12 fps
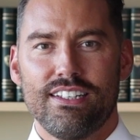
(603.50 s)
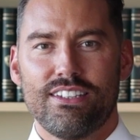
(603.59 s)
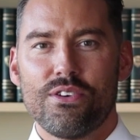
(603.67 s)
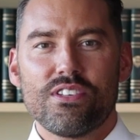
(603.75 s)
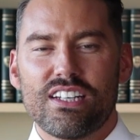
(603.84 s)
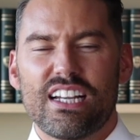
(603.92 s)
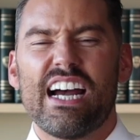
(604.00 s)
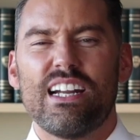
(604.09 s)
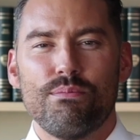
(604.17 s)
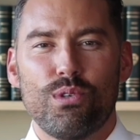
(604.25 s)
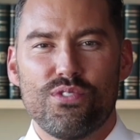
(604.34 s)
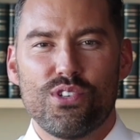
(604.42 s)
Those are the kind
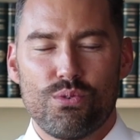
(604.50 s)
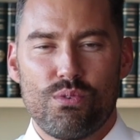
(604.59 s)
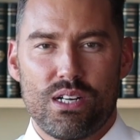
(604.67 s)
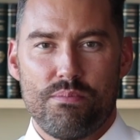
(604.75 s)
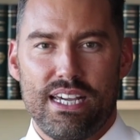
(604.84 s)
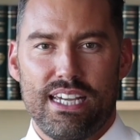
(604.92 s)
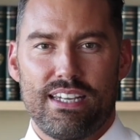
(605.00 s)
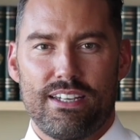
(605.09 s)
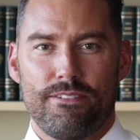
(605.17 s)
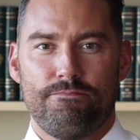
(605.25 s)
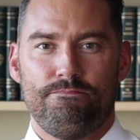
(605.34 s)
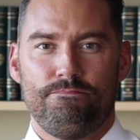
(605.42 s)
of moves you want to make.
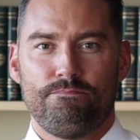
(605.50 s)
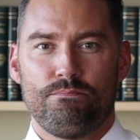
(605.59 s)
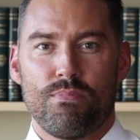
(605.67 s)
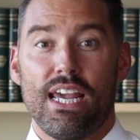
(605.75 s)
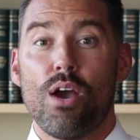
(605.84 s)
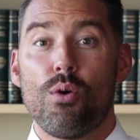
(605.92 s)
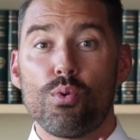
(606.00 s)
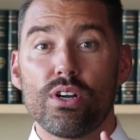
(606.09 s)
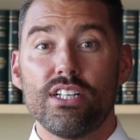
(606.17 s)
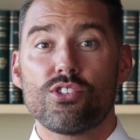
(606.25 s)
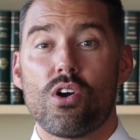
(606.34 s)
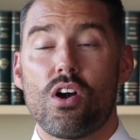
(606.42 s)
And we're
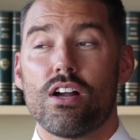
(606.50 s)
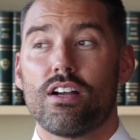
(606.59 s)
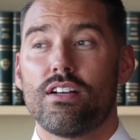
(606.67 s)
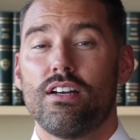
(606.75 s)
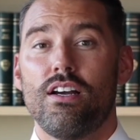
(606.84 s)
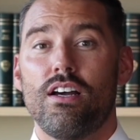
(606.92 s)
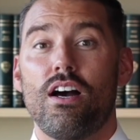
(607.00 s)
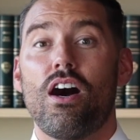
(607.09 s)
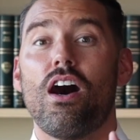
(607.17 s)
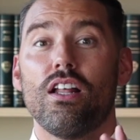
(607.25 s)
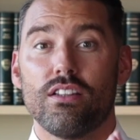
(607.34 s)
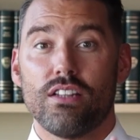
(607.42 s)
going to talk
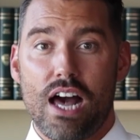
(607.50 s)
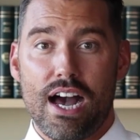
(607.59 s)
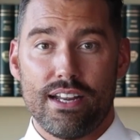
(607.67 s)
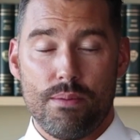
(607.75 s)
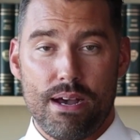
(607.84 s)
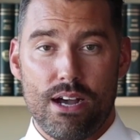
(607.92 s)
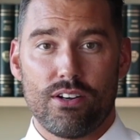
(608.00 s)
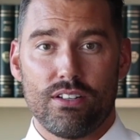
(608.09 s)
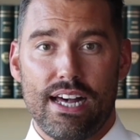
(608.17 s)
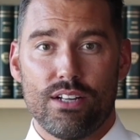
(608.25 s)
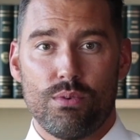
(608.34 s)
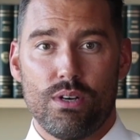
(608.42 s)
a lot about
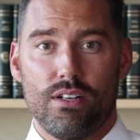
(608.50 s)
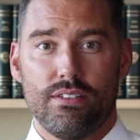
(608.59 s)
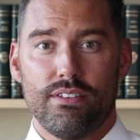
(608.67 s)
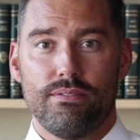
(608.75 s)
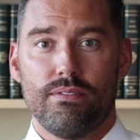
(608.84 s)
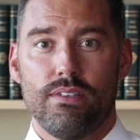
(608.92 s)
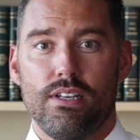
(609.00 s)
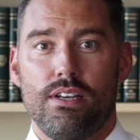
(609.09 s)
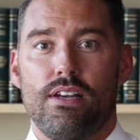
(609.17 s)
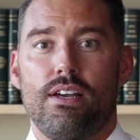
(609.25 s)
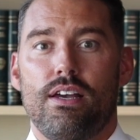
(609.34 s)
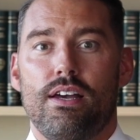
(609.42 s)
Gladwell.
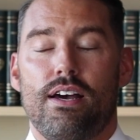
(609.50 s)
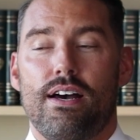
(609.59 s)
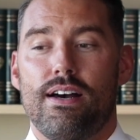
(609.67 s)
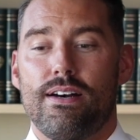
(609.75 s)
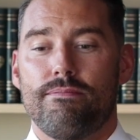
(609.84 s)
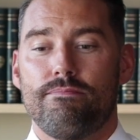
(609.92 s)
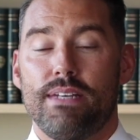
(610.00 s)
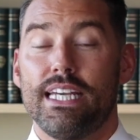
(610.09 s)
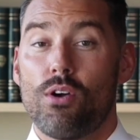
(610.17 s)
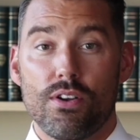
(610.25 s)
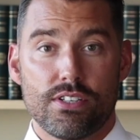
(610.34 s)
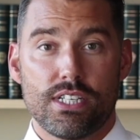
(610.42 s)
In
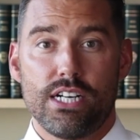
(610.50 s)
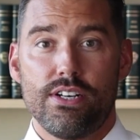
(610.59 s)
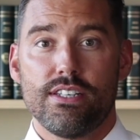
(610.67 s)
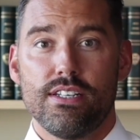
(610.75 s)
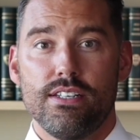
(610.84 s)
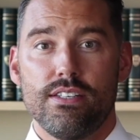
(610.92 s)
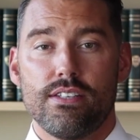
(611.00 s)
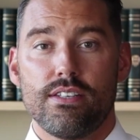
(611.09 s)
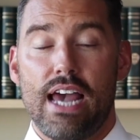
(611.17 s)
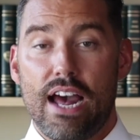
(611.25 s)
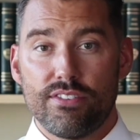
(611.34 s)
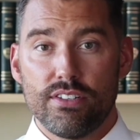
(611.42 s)
all seriousness,
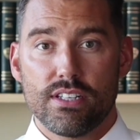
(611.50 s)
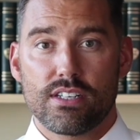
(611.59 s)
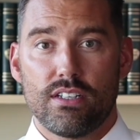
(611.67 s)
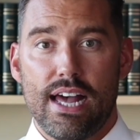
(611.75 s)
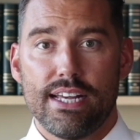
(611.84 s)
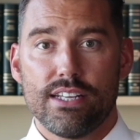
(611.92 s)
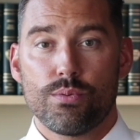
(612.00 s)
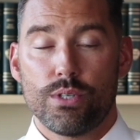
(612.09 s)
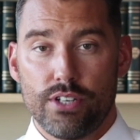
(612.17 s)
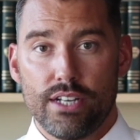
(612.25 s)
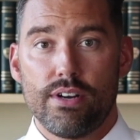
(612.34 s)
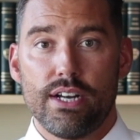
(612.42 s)
after this class, when
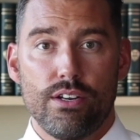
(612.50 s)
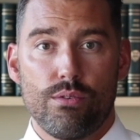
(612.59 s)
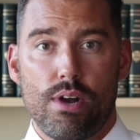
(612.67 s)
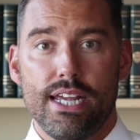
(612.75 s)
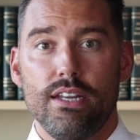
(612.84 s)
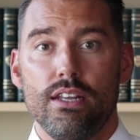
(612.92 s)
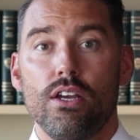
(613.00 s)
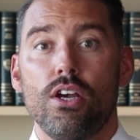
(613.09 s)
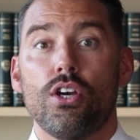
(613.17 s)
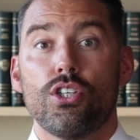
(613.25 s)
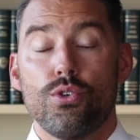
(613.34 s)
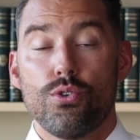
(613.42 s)
you're getting ready to write,
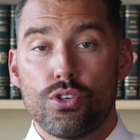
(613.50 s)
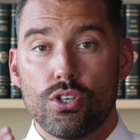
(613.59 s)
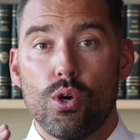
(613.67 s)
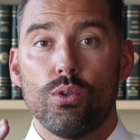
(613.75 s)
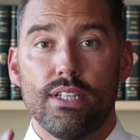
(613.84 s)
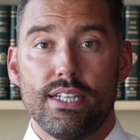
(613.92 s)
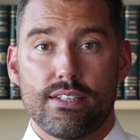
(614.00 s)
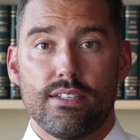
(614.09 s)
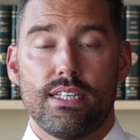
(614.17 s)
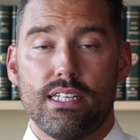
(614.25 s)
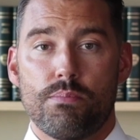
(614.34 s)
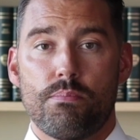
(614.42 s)
you should go listen
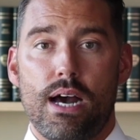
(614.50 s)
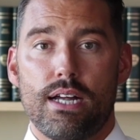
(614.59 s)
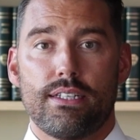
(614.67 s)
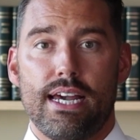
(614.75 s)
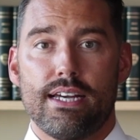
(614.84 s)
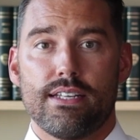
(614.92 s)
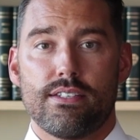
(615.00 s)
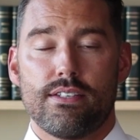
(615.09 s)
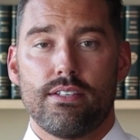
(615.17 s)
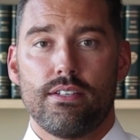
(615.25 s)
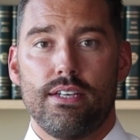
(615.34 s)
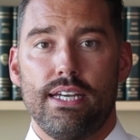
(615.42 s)
to his podcast.
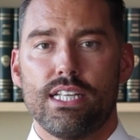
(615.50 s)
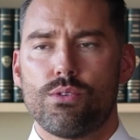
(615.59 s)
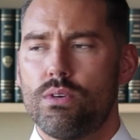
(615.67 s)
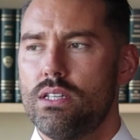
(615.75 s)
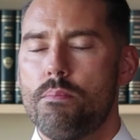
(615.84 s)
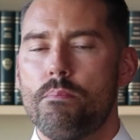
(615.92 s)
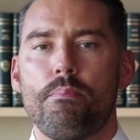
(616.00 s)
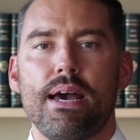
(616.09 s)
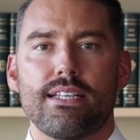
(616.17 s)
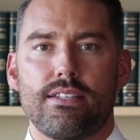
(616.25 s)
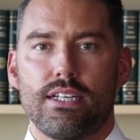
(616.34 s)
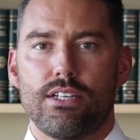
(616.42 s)
It's one of the
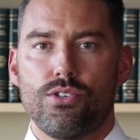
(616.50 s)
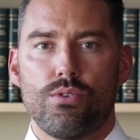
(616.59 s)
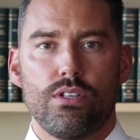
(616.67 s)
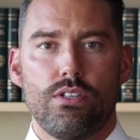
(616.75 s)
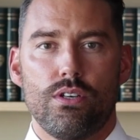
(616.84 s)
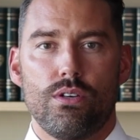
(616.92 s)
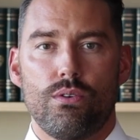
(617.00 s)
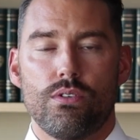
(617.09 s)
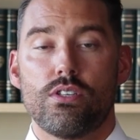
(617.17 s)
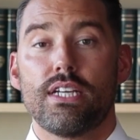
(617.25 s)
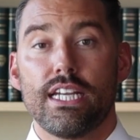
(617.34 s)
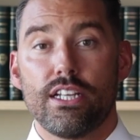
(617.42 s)
best things you could do
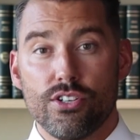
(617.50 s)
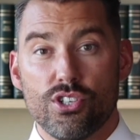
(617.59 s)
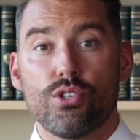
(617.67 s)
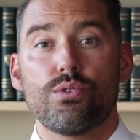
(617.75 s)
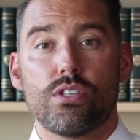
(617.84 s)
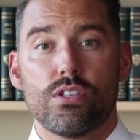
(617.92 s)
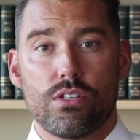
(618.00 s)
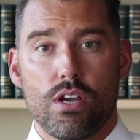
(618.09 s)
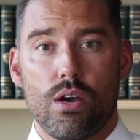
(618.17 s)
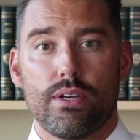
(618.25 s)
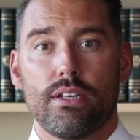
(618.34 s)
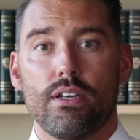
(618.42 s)
to get your juices
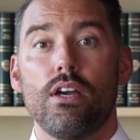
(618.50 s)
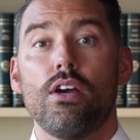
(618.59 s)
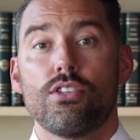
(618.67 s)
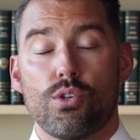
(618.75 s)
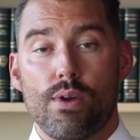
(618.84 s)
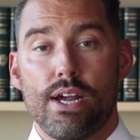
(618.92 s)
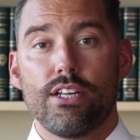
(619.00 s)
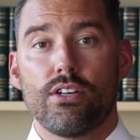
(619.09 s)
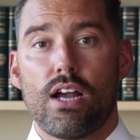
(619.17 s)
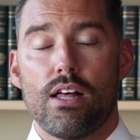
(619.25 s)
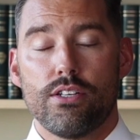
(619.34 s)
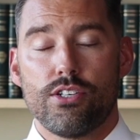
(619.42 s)
going to write your
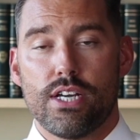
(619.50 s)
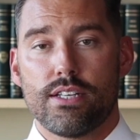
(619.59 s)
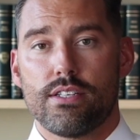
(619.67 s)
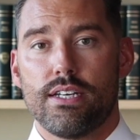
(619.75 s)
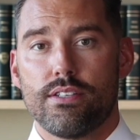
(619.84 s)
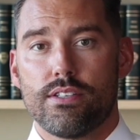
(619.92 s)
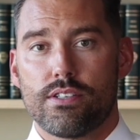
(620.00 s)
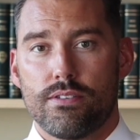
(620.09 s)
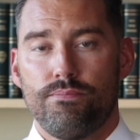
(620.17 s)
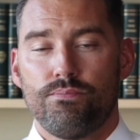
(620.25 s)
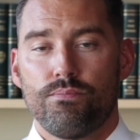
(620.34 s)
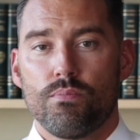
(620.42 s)
college essays.
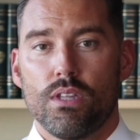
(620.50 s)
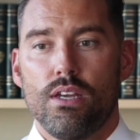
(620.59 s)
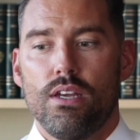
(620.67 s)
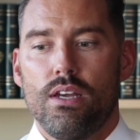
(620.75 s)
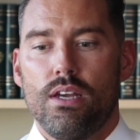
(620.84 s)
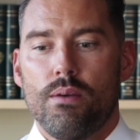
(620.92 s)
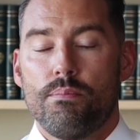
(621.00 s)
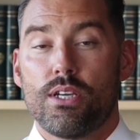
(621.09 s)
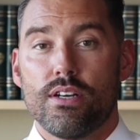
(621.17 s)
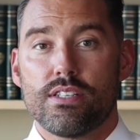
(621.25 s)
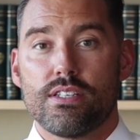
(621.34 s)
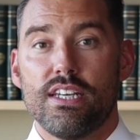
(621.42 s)

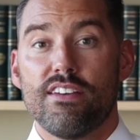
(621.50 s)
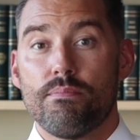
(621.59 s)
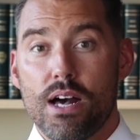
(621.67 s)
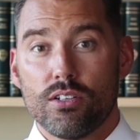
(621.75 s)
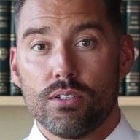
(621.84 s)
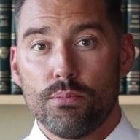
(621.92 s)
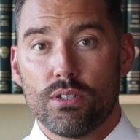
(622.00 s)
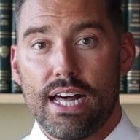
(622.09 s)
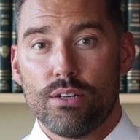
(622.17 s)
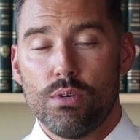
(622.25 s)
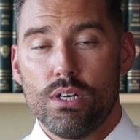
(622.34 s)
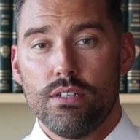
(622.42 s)
Because if Malcolm
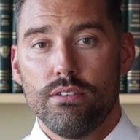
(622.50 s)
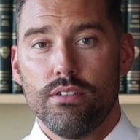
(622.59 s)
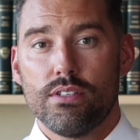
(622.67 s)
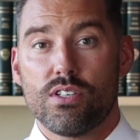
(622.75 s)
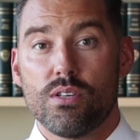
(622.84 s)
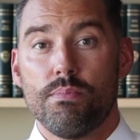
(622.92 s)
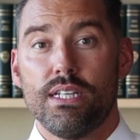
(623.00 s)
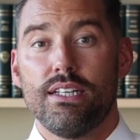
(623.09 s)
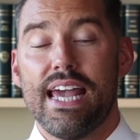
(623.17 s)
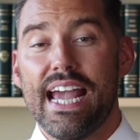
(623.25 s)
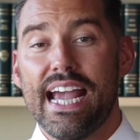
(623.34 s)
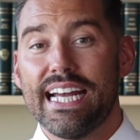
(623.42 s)
Gladwell
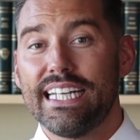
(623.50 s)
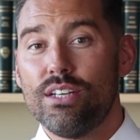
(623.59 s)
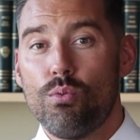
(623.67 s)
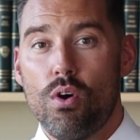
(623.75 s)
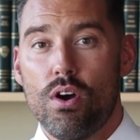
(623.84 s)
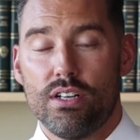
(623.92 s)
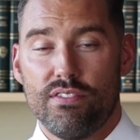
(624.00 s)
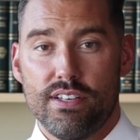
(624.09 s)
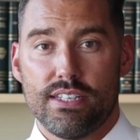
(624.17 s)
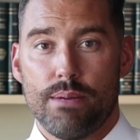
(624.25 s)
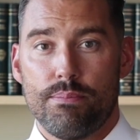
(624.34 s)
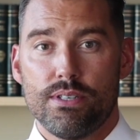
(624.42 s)
submitted any one of
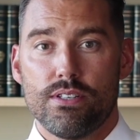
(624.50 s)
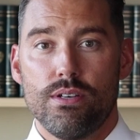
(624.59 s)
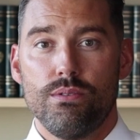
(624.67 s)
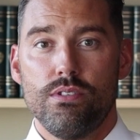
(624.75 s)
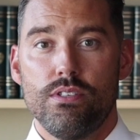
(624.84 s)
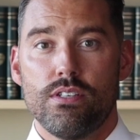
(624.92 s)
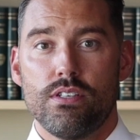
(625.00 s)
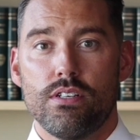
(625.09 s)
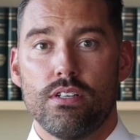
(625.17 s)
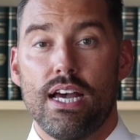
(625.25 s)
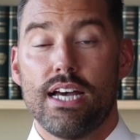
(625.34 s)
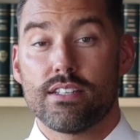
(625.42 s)
his episodes
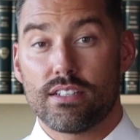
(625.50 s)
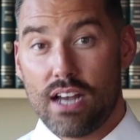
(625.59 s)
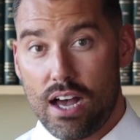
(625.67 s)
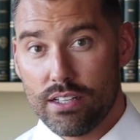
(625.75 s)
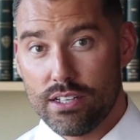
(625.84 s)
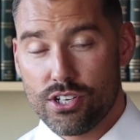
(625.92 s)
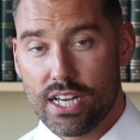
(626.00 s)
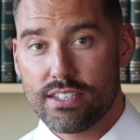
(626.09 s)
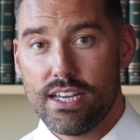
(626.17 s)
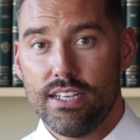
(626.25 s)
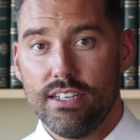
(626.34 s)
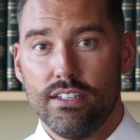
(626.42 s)
as a college
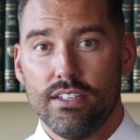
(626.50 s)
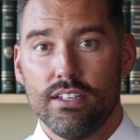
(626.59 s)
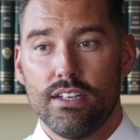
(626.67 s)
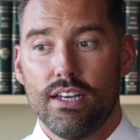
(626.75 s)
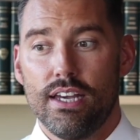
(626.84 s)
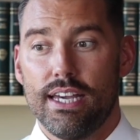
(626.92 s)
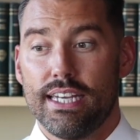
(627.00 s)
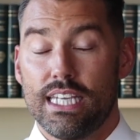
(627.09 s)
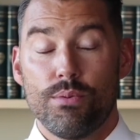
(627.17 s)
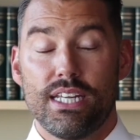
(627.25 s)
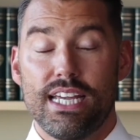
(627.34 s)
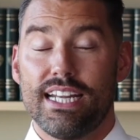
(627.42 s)
essay, he
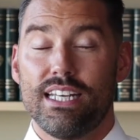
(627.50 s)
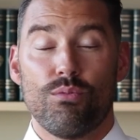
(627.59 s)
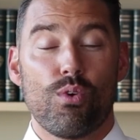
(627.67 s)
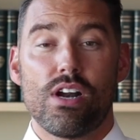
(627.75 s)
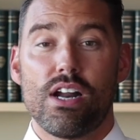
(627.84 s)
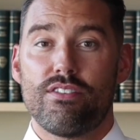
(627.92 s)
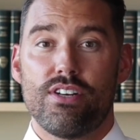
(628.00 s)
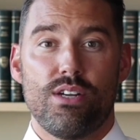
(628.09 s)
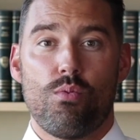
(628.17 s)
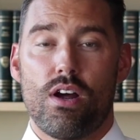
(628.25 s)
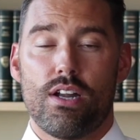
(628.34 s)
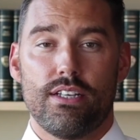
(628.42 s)
would get in wherever he
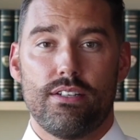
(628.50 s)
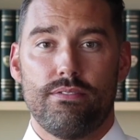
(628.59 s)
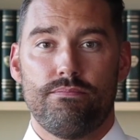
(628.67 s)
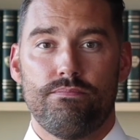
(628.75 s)
wanted.